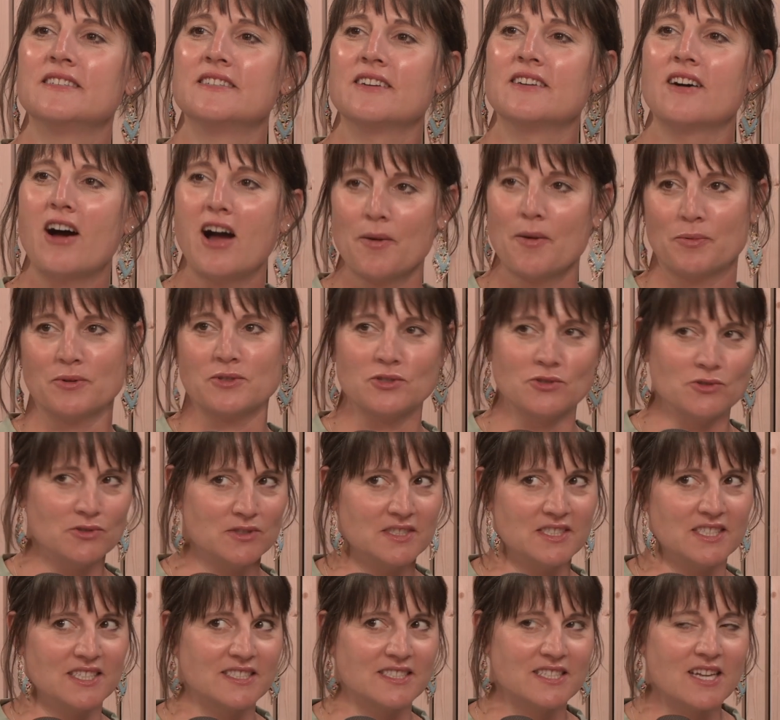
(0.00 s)

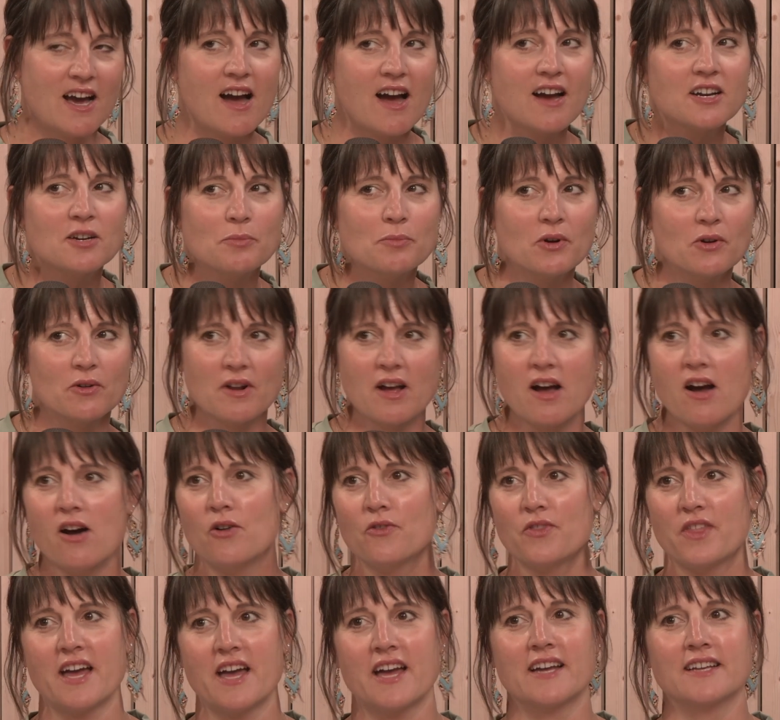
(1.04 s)
opportunity to talk about how
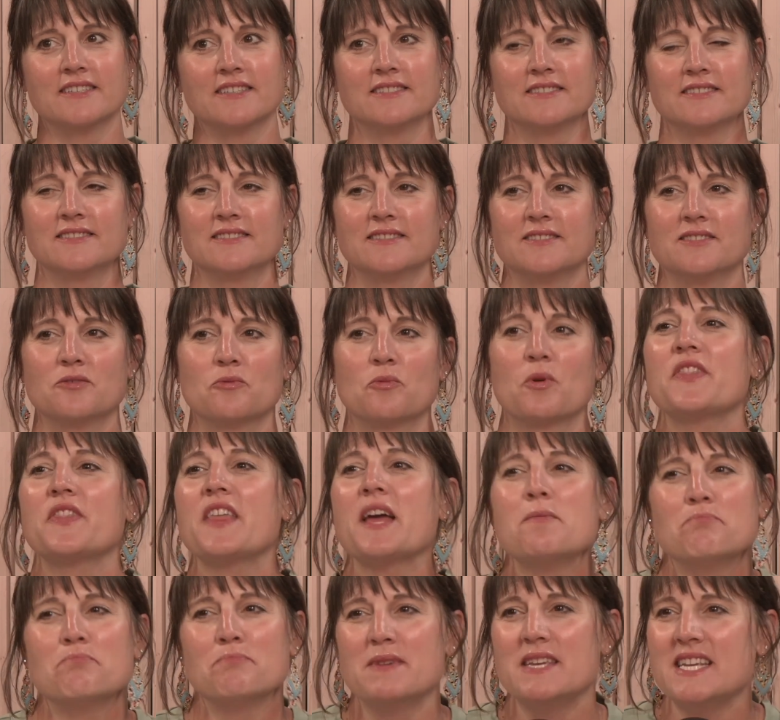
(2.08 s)
that, what
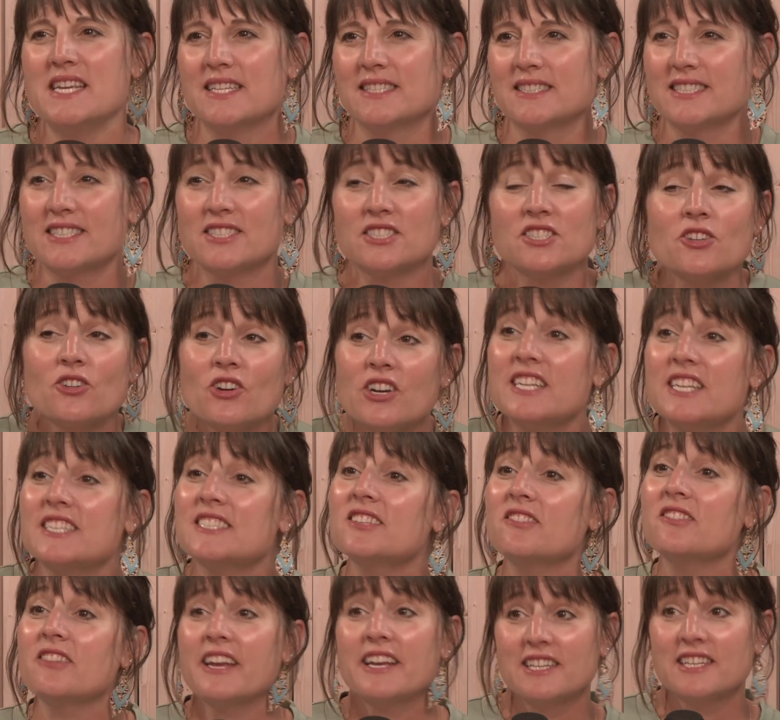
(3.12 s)
that means, because there is a
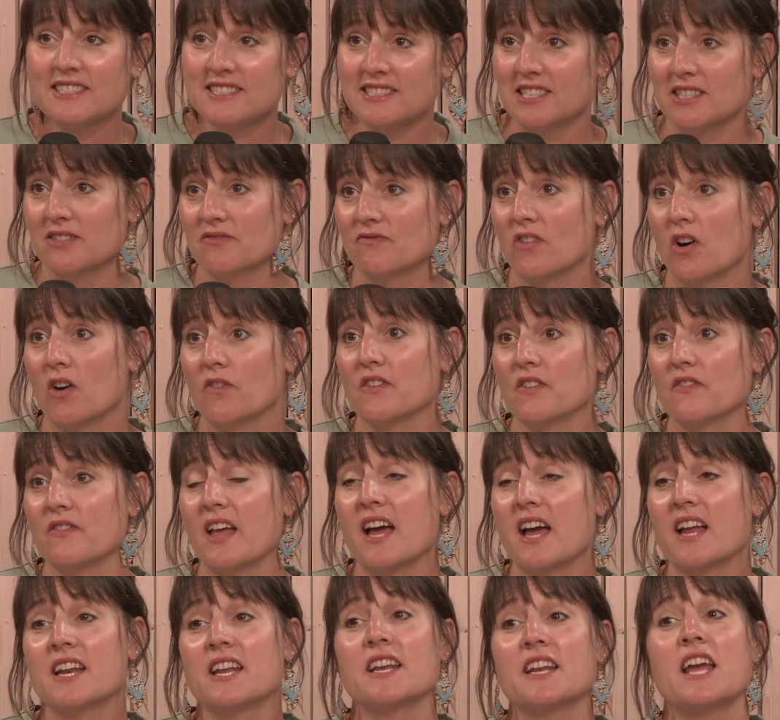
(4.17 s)
legacy involved in
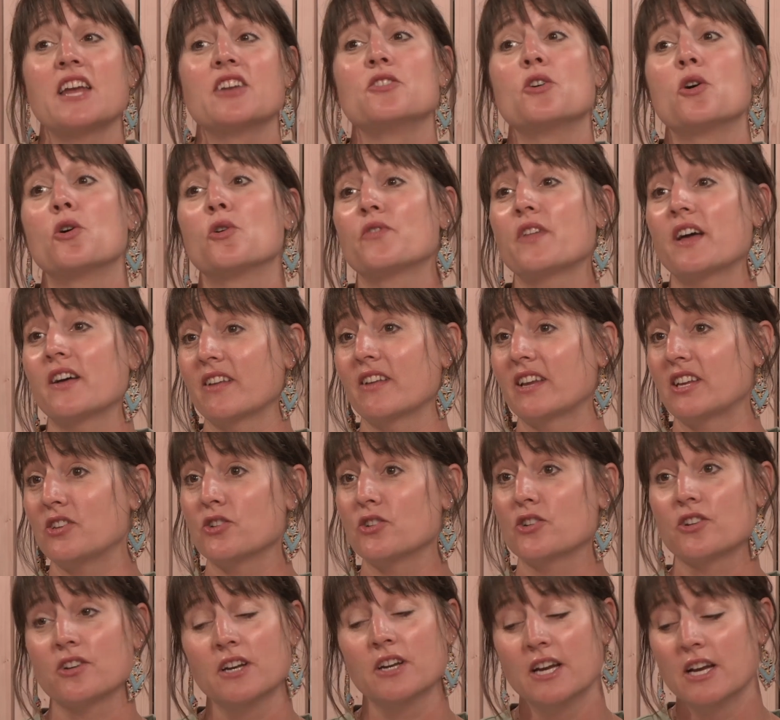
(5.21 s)
that. And yeah. I know that like
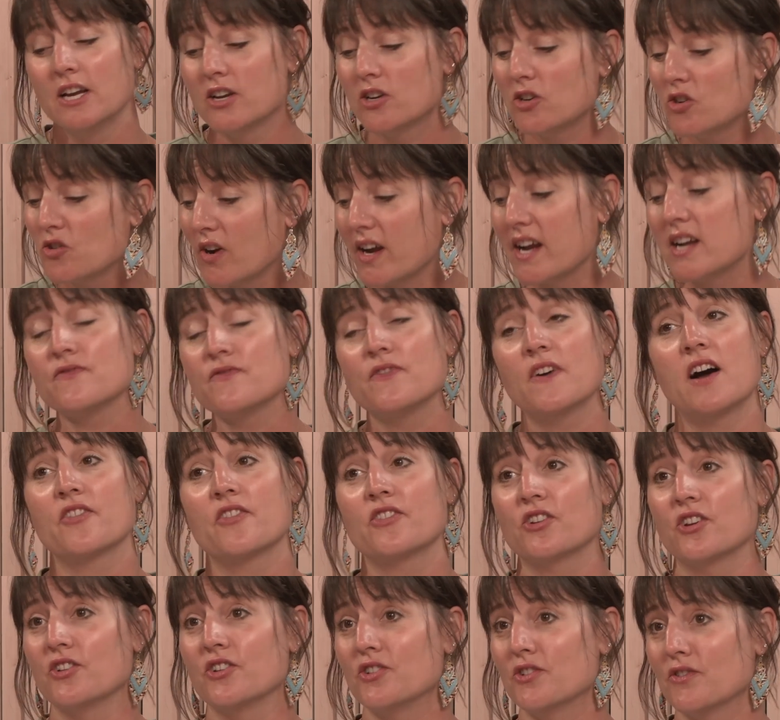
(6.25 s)
your
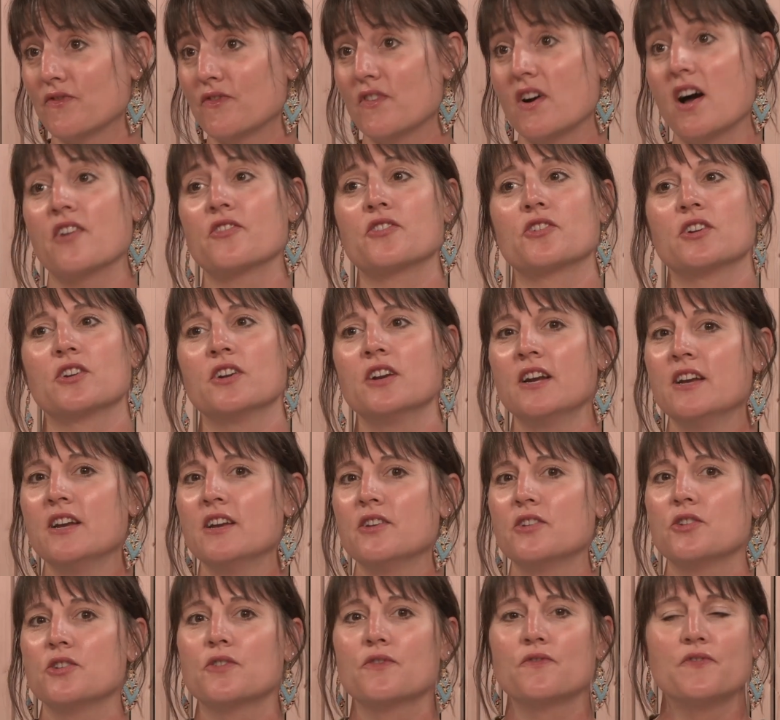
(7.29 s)
grandfather and your father,
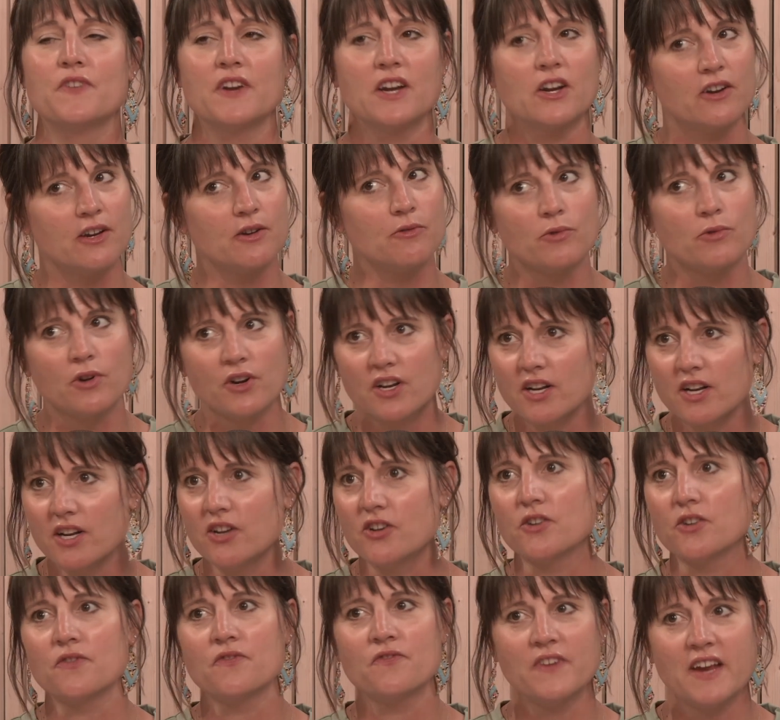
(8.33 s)
you're very rooted in
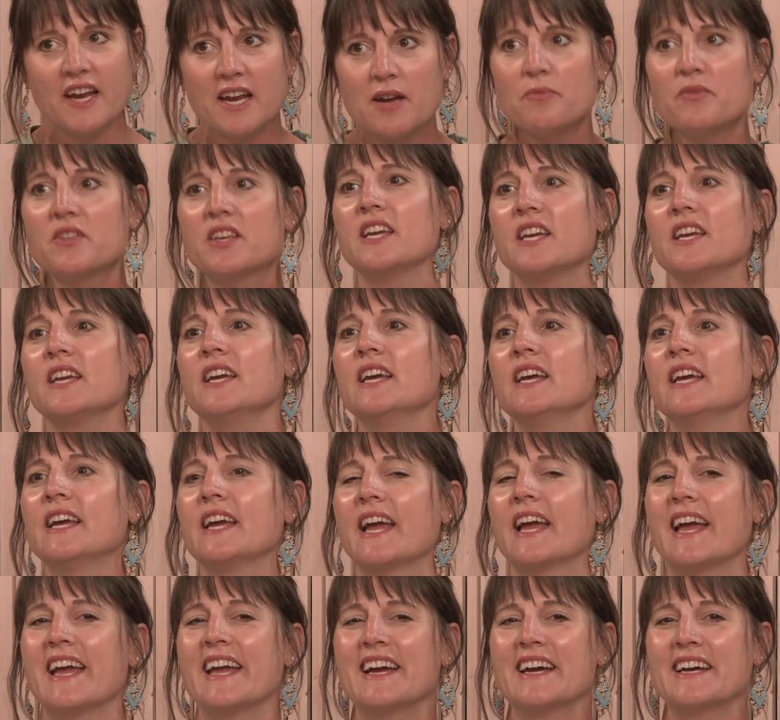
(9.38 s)
your family.
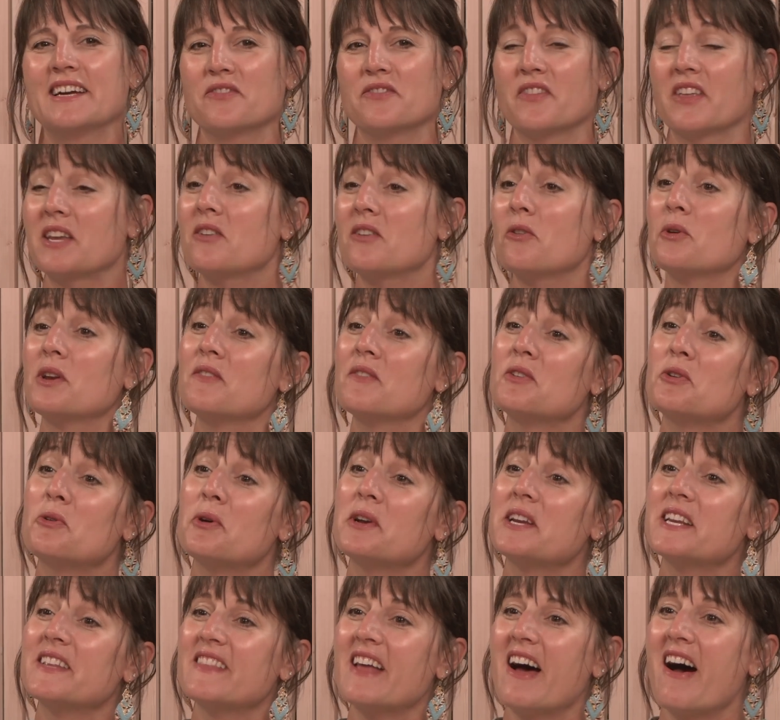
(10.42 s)
And like go, even
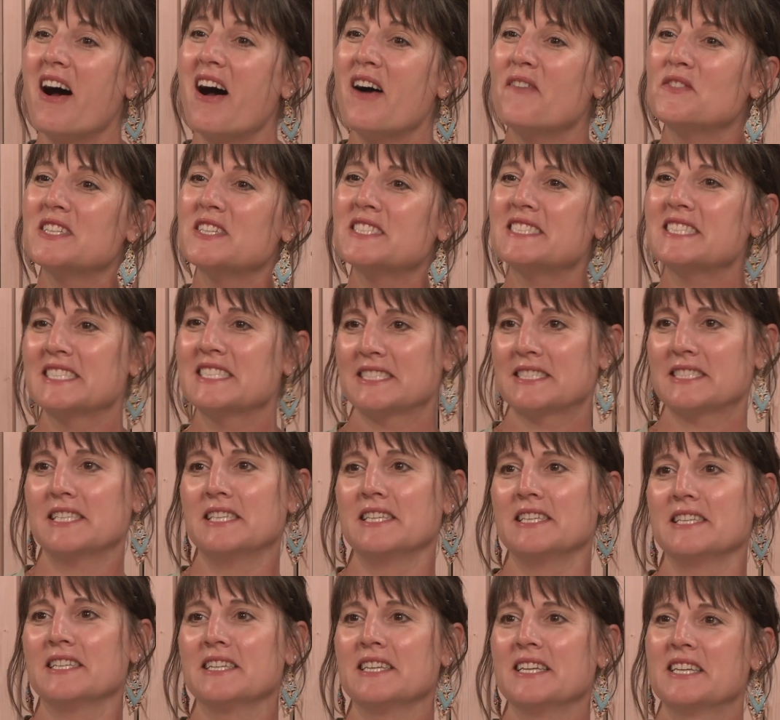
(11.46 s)
going in the office, I
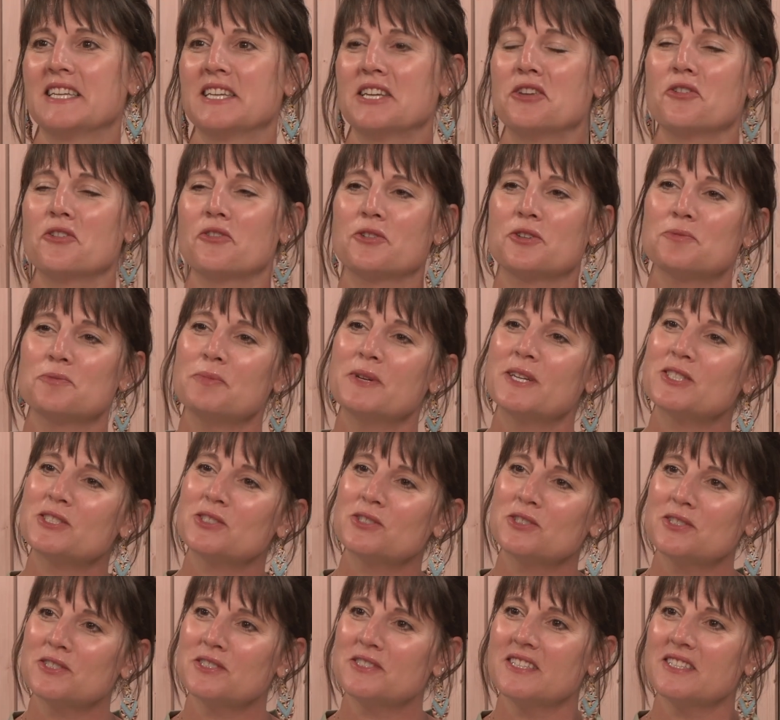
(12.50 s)
see, you know, there's
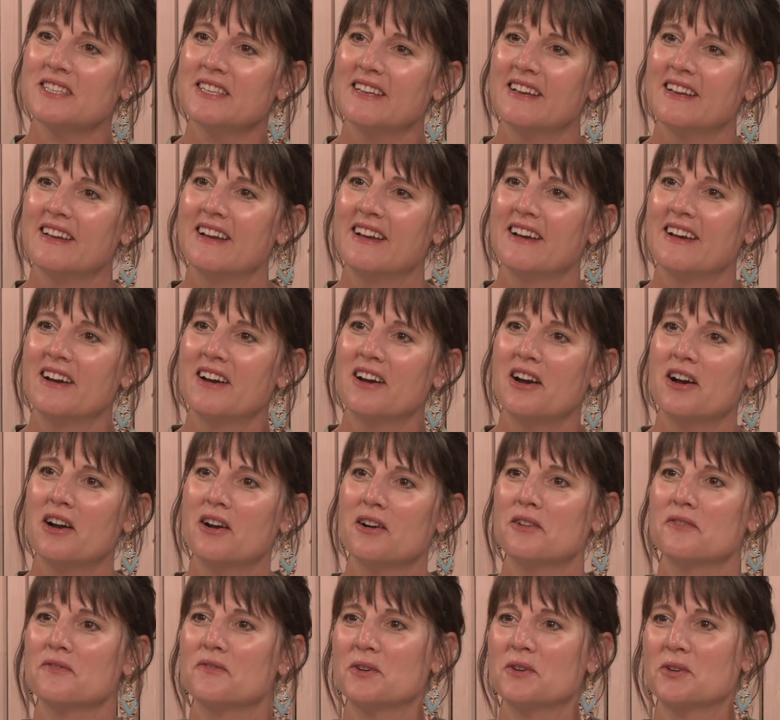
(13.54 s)
pictures
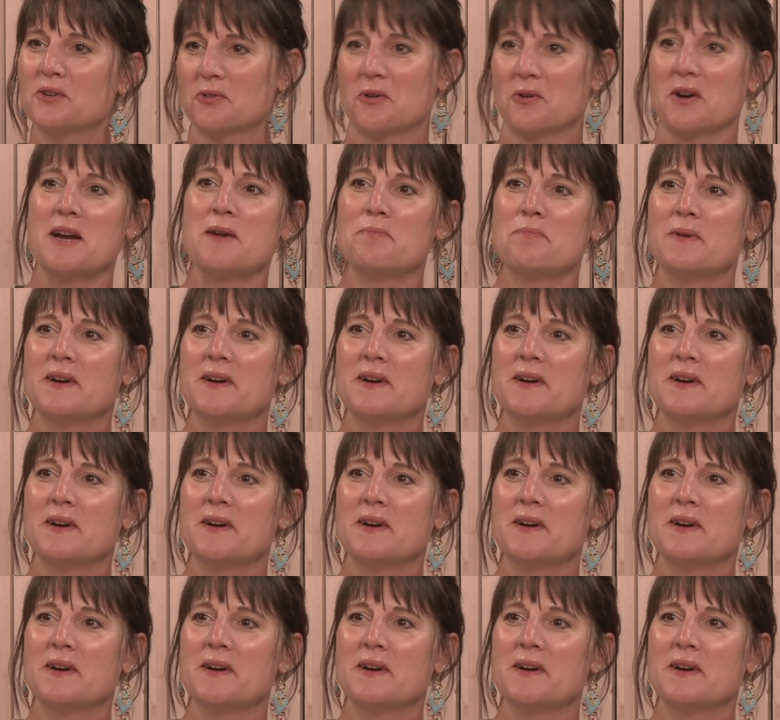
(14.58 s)
of grandpa